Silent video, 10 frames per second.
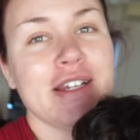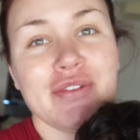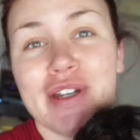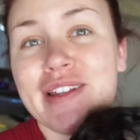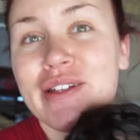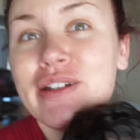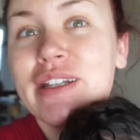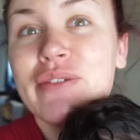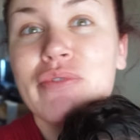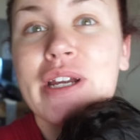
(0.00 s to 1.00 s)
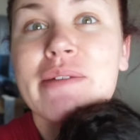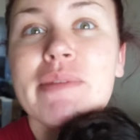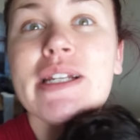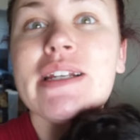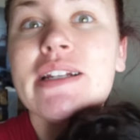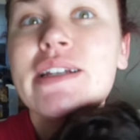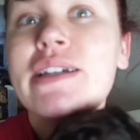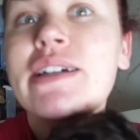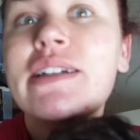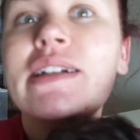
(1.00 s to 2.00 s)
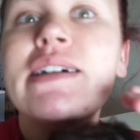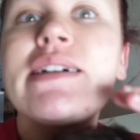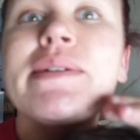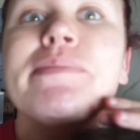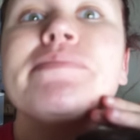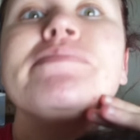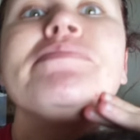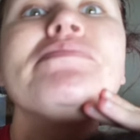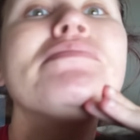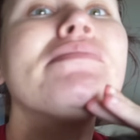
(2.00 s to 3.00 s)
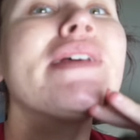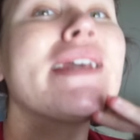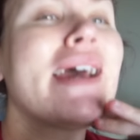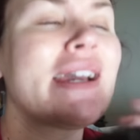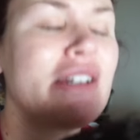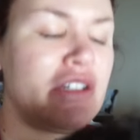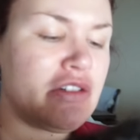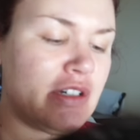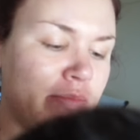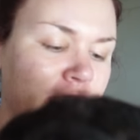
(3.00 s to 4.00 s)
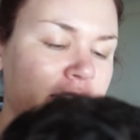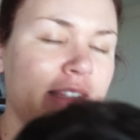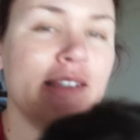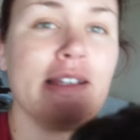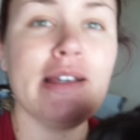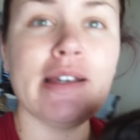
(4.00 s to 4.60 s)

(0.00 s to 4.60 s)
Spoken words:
You guys can recommend any good, like, acne treatments.